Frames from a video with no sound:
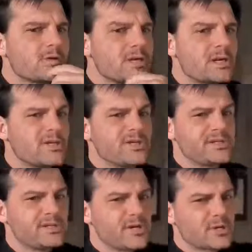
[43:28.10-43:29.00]
yeah,
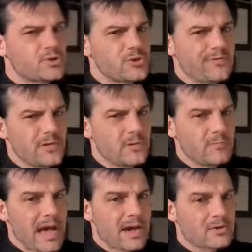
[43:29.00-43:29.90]
Jesse's got trivial
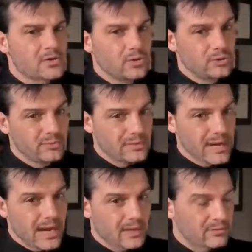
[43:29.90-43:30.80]
matters holding me
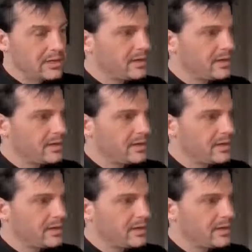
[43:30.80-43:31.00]
back right